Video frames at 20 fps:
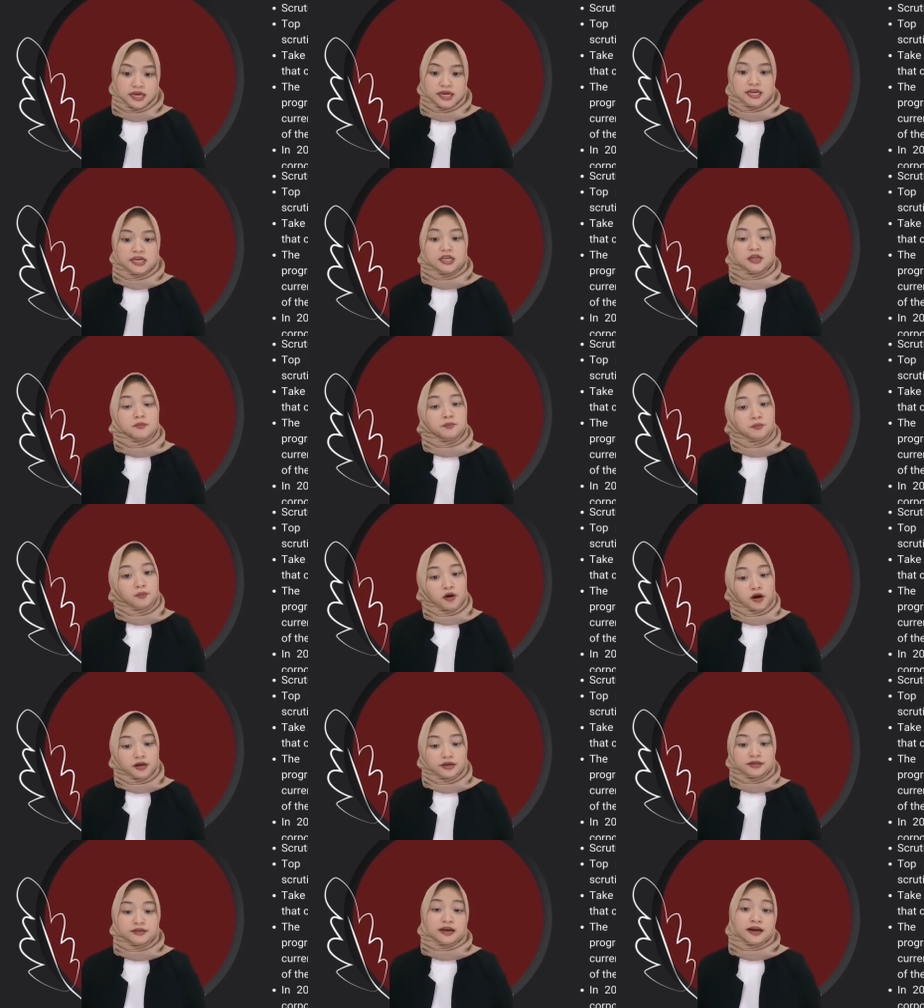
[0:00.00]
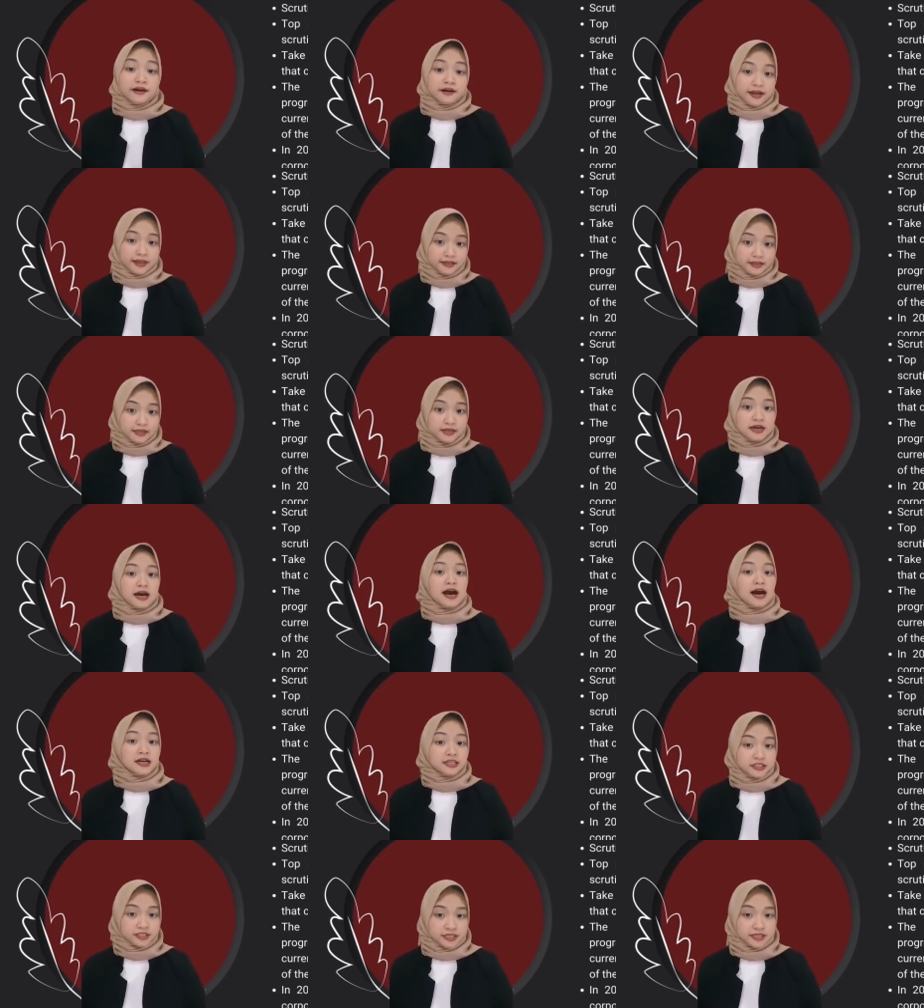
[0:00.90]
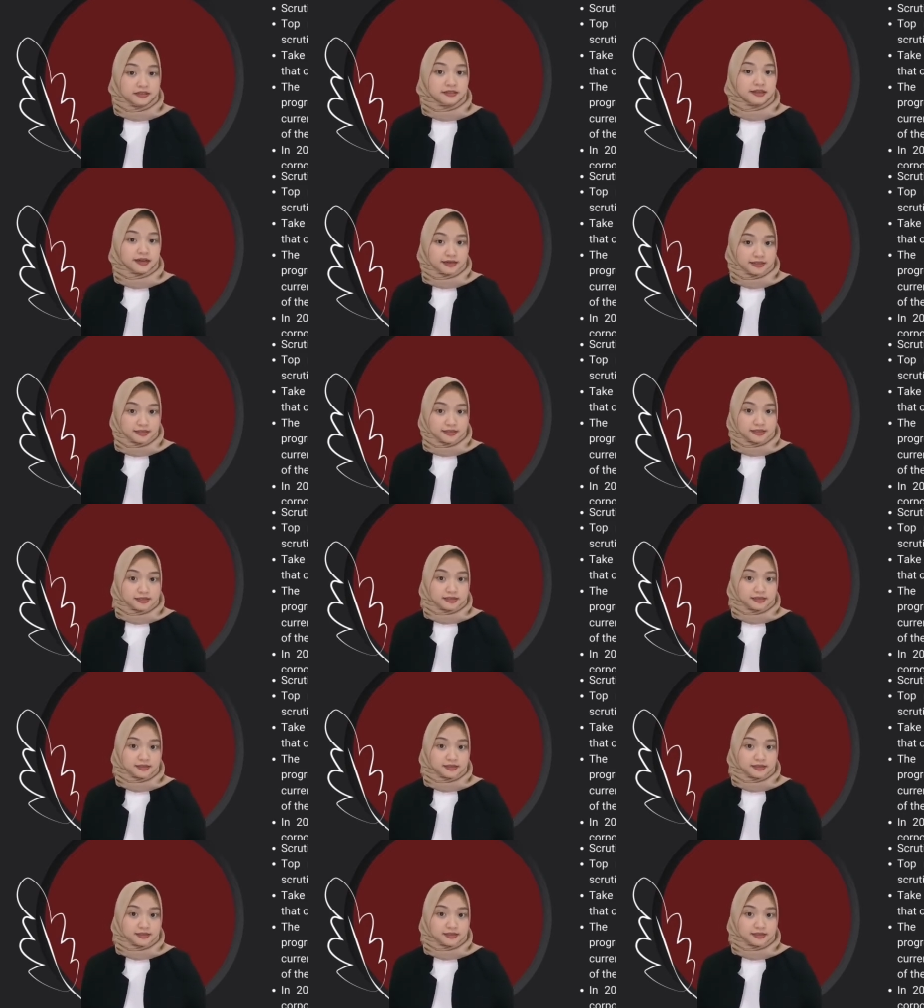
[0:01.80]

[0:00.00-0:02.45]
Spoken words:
in board director agendas.